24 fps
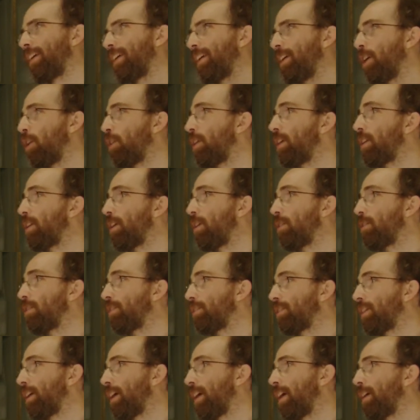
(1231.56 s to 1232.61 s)
He only knows
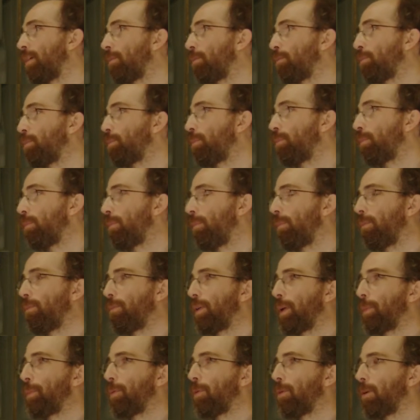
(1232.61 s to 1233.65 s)
that
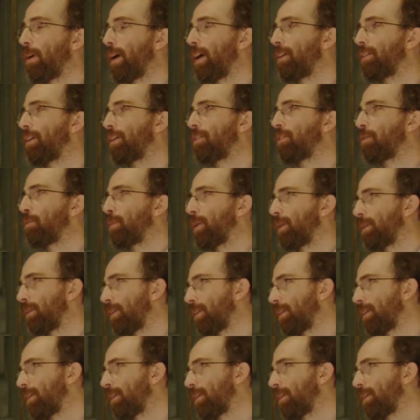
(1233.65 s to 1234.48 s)
people are anti-Semitic.